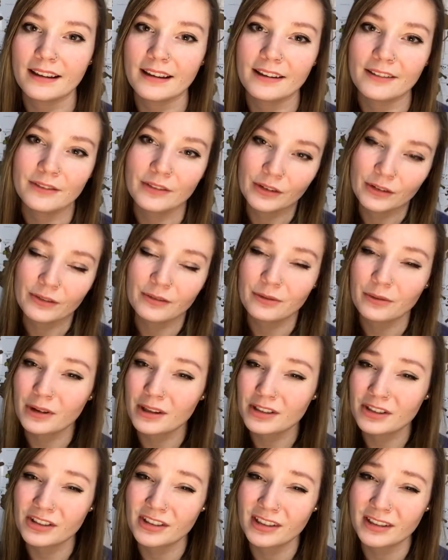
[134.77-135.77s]
If you've
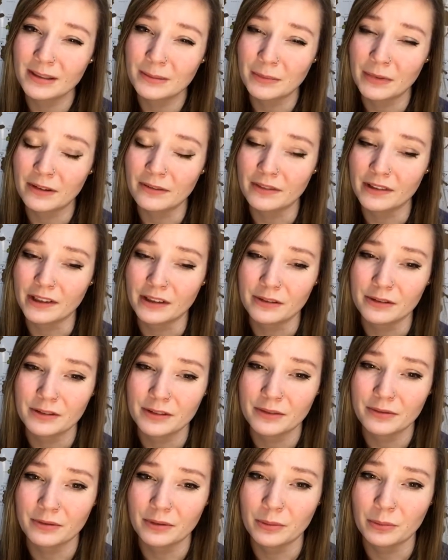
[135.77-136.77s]
watched any of my
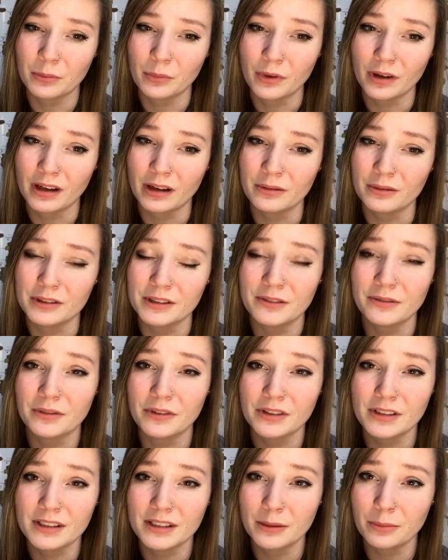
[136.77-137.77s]
videos from when I was
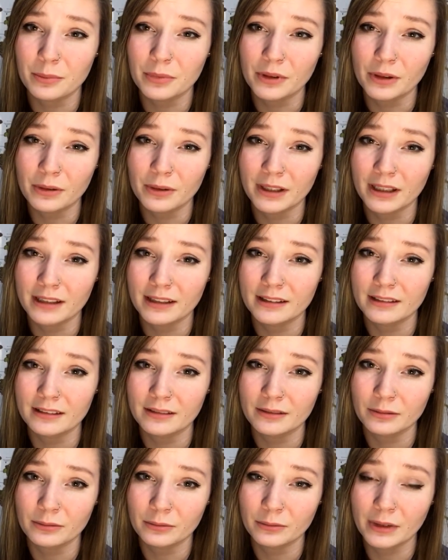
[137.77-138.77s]
first uploading
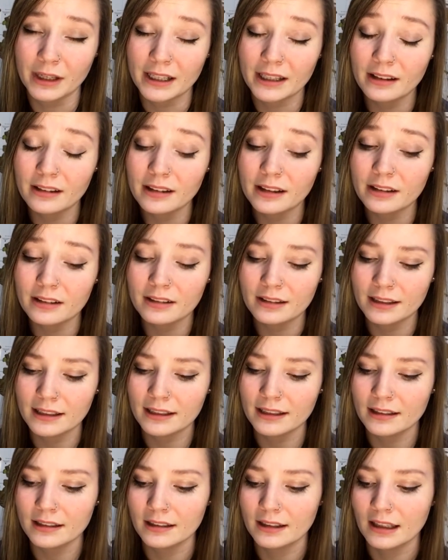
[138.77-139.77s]

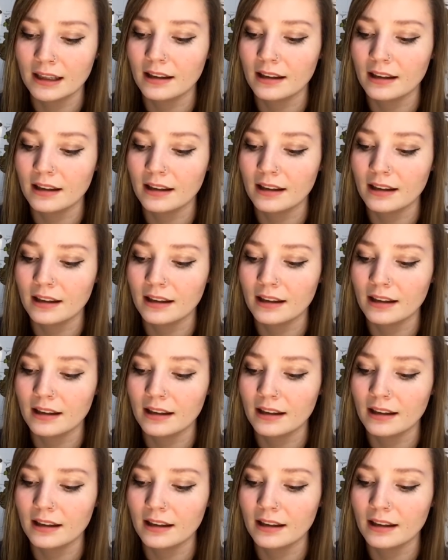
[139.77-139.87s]
regularly,